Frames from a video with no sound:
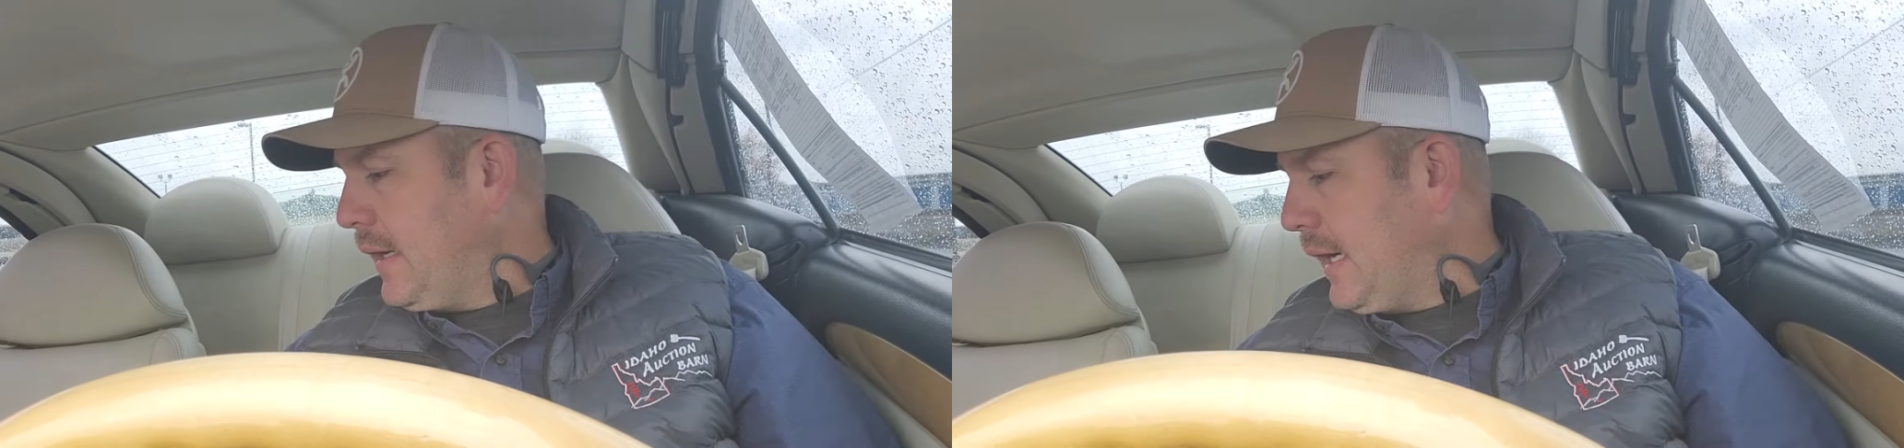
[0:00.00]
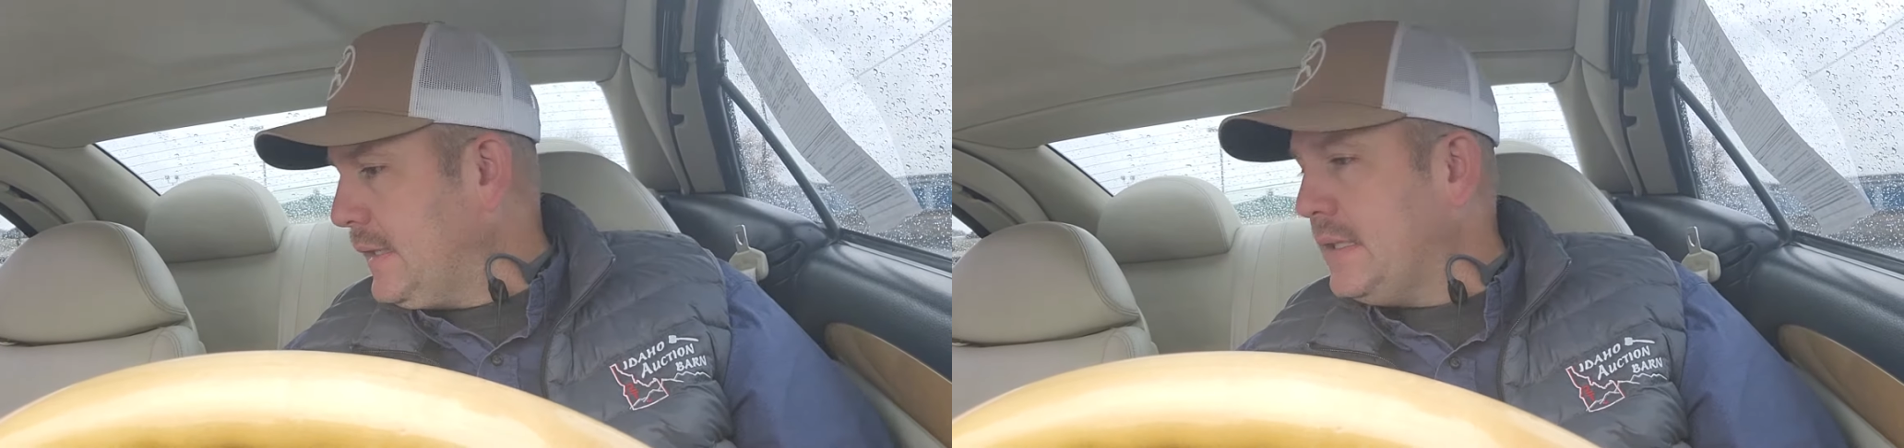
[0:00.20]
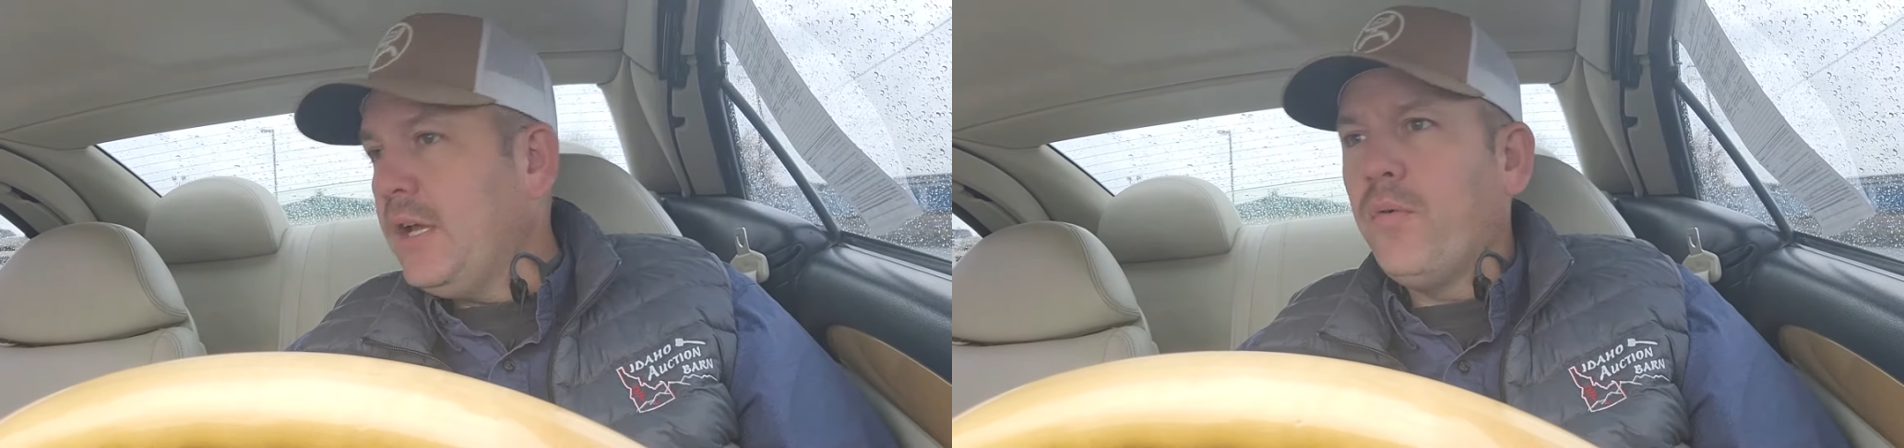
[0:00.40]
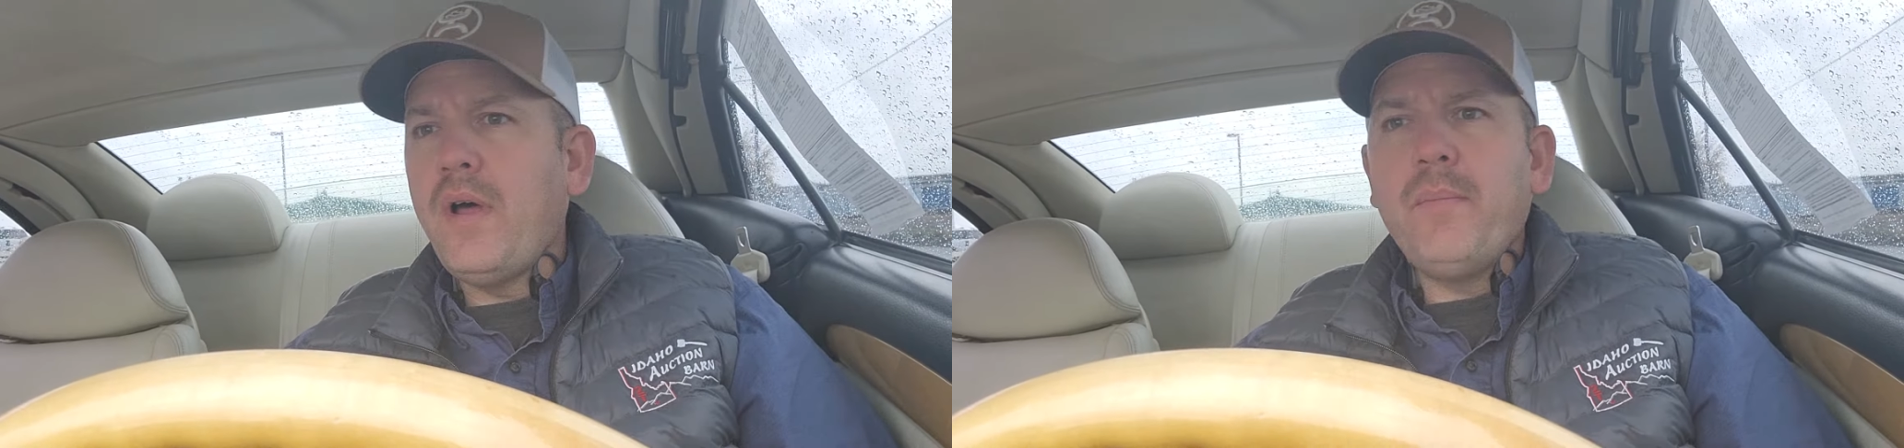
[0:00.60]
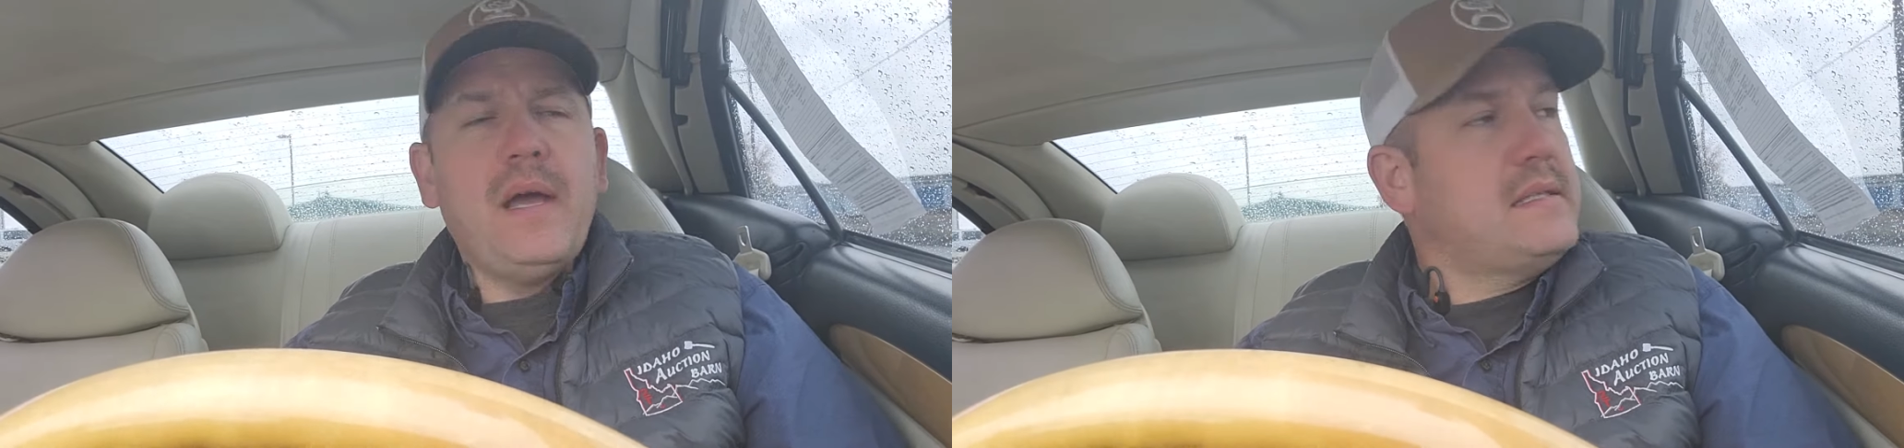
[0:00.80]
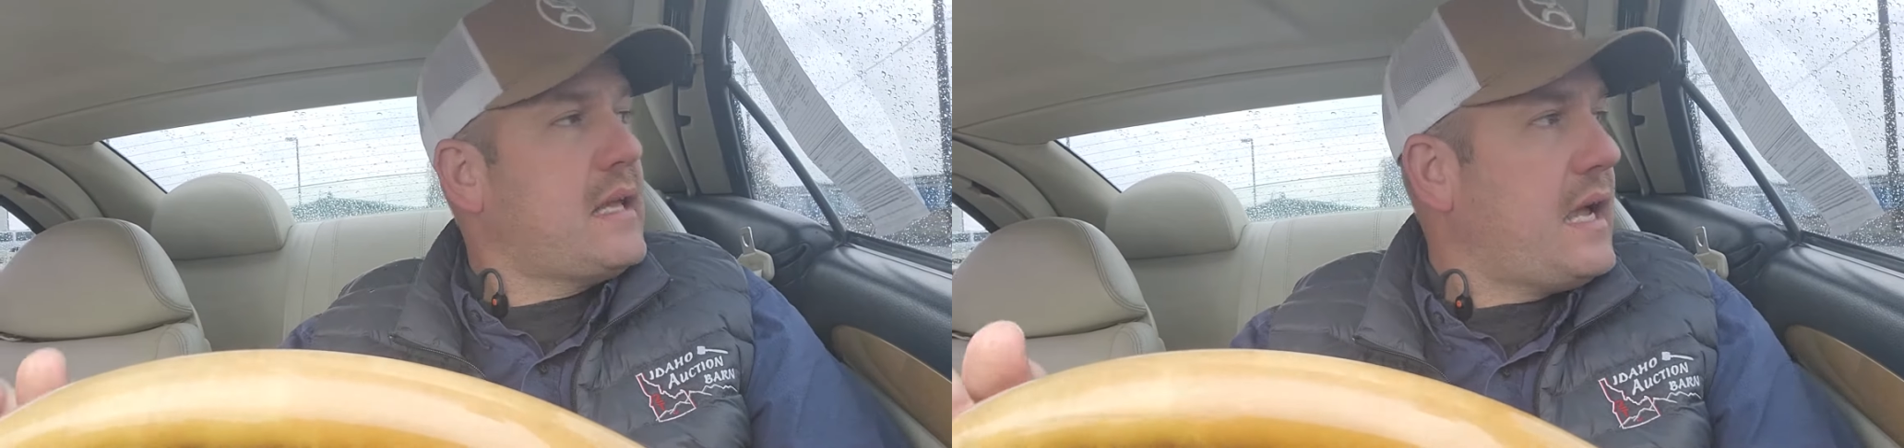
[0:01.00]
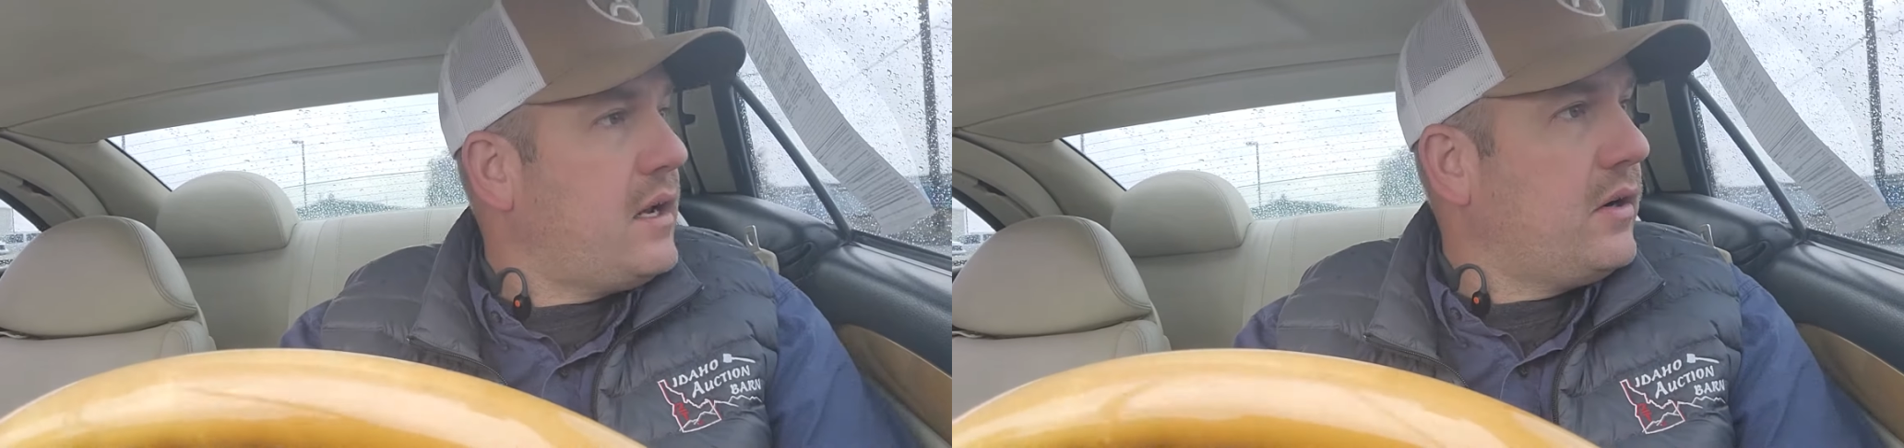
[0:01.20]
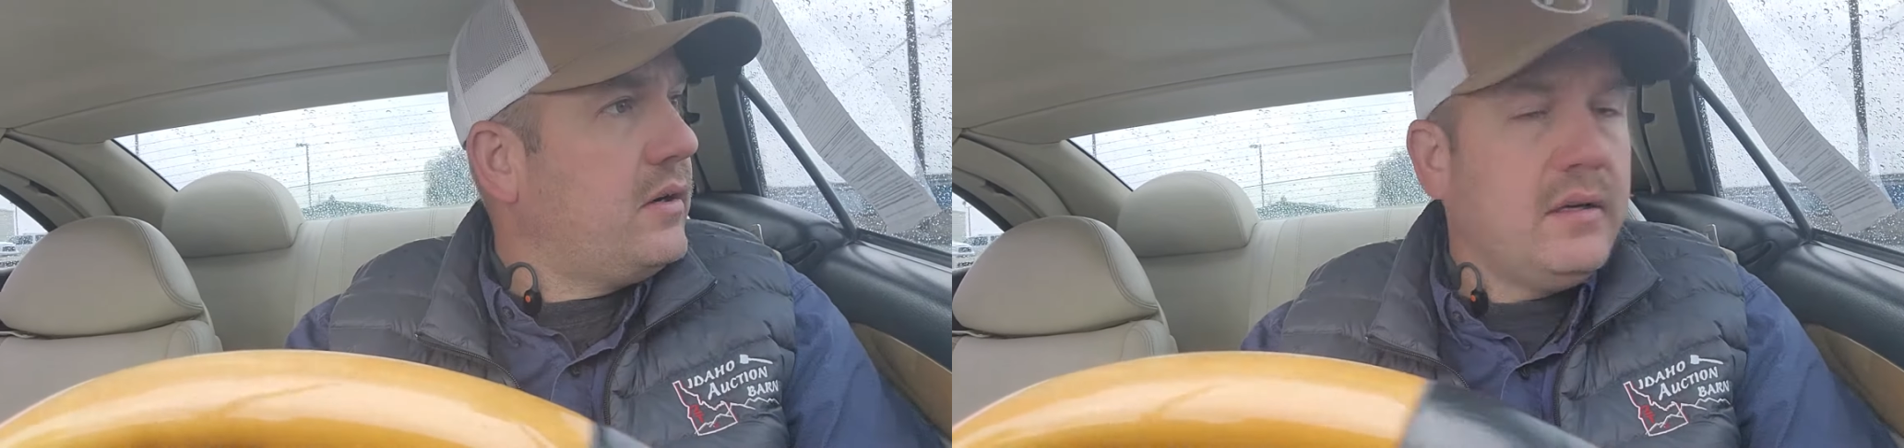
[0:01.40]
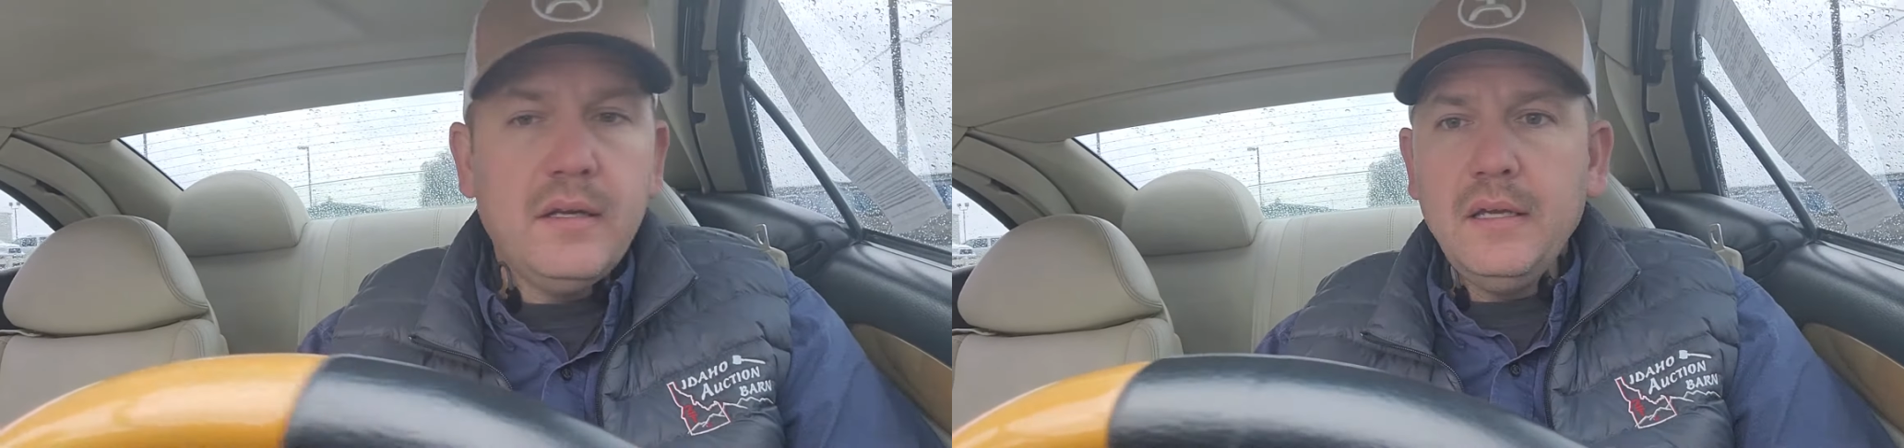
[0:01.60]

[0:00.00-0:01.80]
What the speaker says: I did run my scanner.